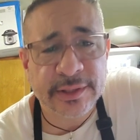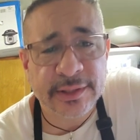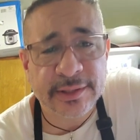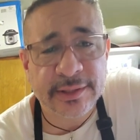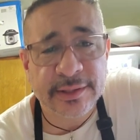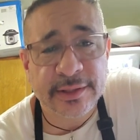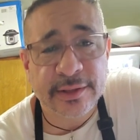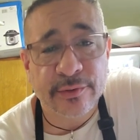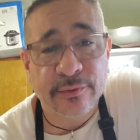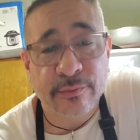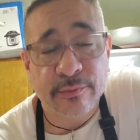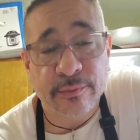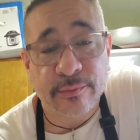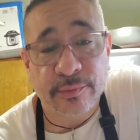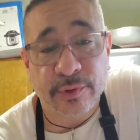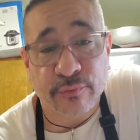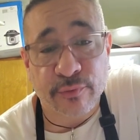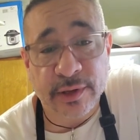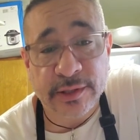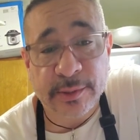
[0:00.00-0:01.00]
is
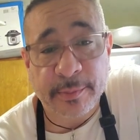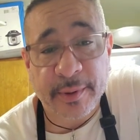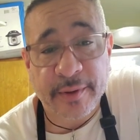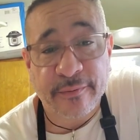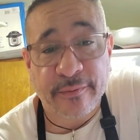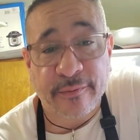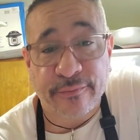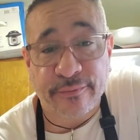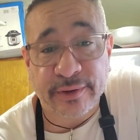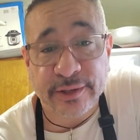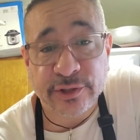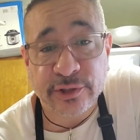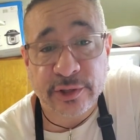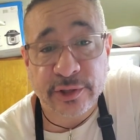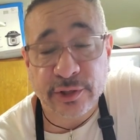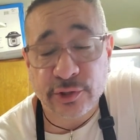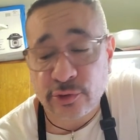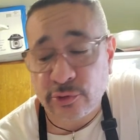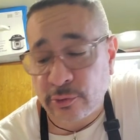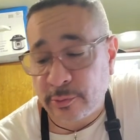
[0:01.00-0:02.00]
the recipe for French
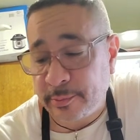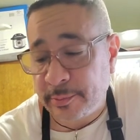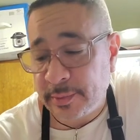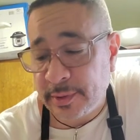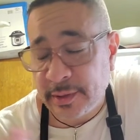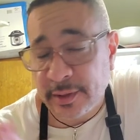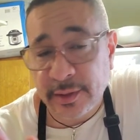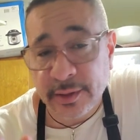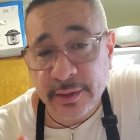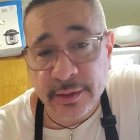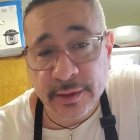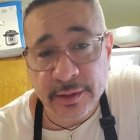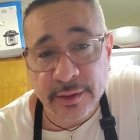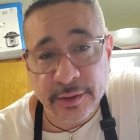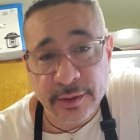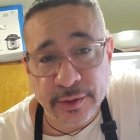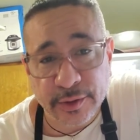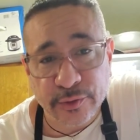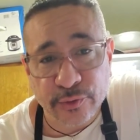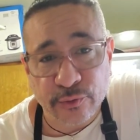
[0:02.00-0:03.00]
onion soup.
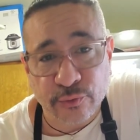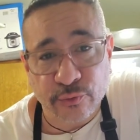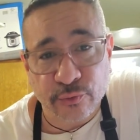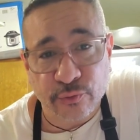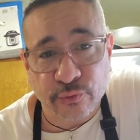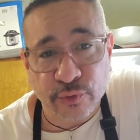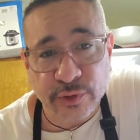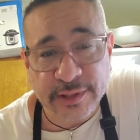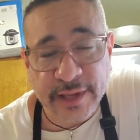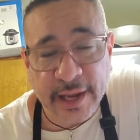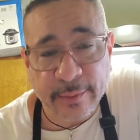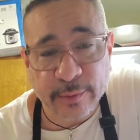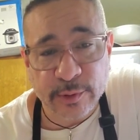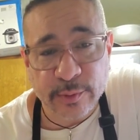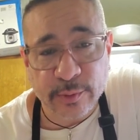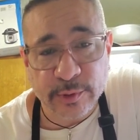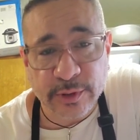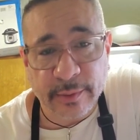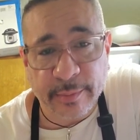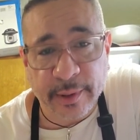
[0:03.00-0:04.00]
3
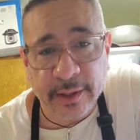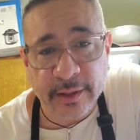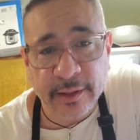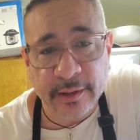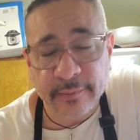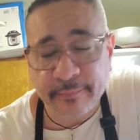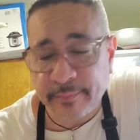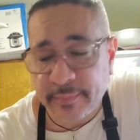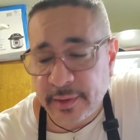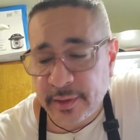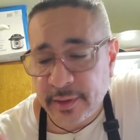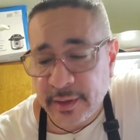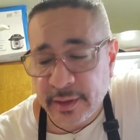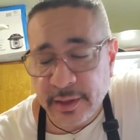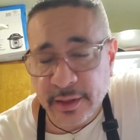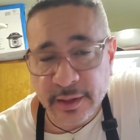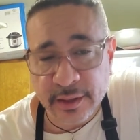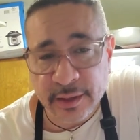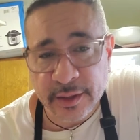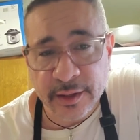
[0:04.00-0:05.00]
tablespoons of butter,
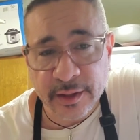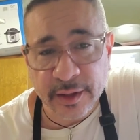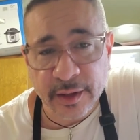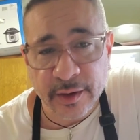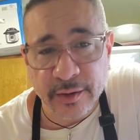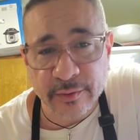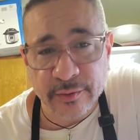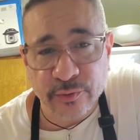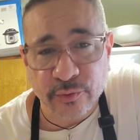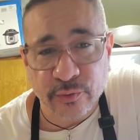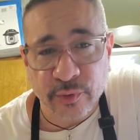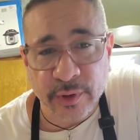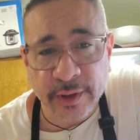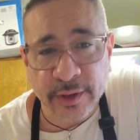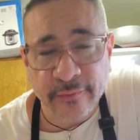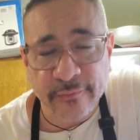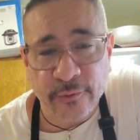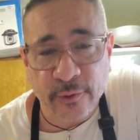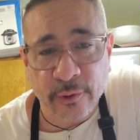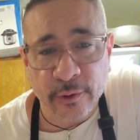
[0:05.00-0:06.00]
3
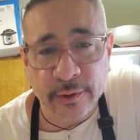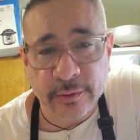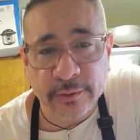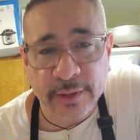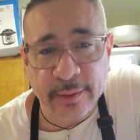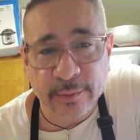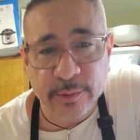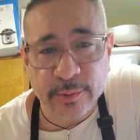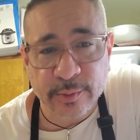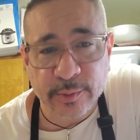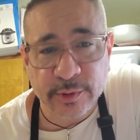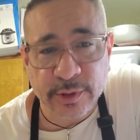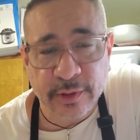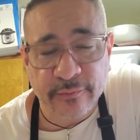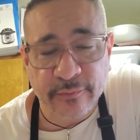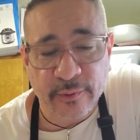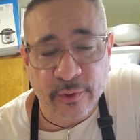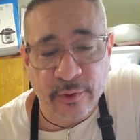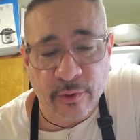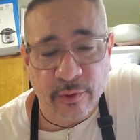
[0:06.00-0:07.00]
or 4 tablespoons
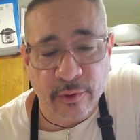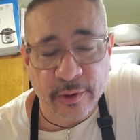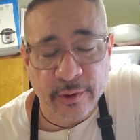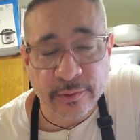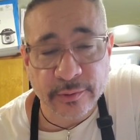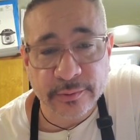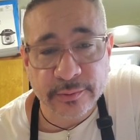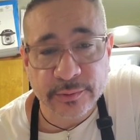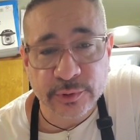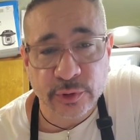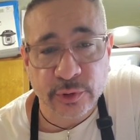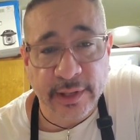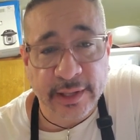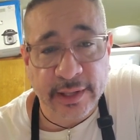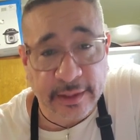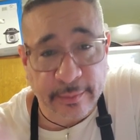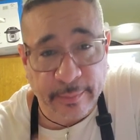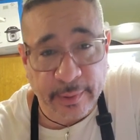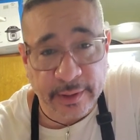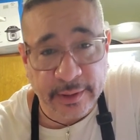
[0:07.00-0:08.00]
of oil, so that
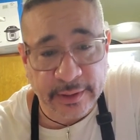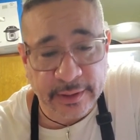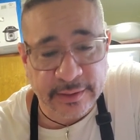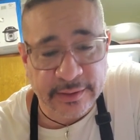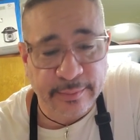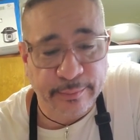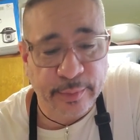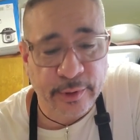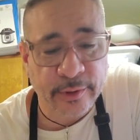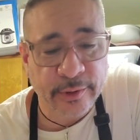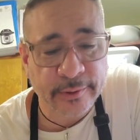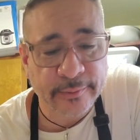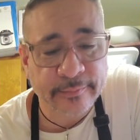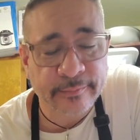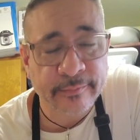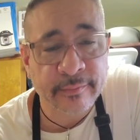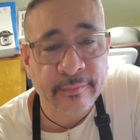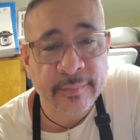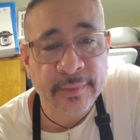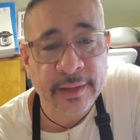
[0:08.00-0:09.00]
the butter doesn't burn.
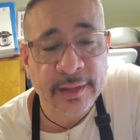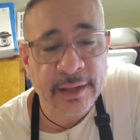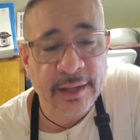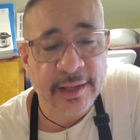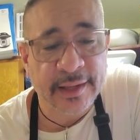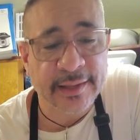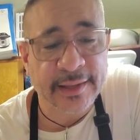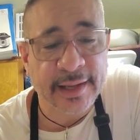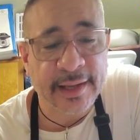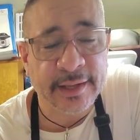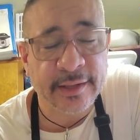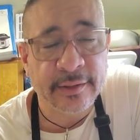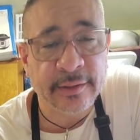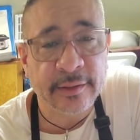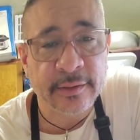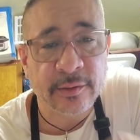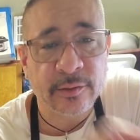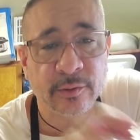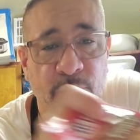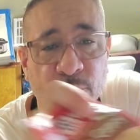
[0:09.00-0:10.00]
And then
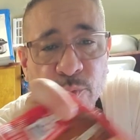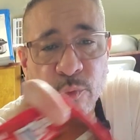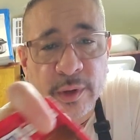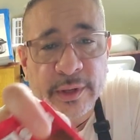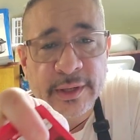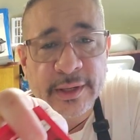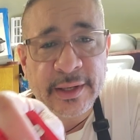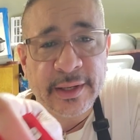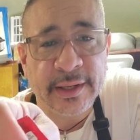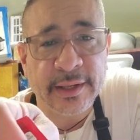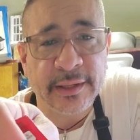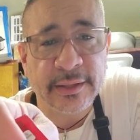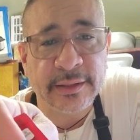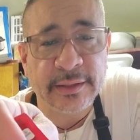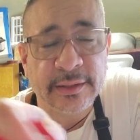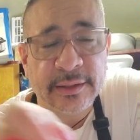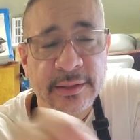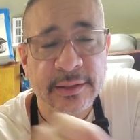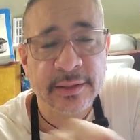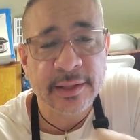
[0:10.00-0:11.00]
one of these,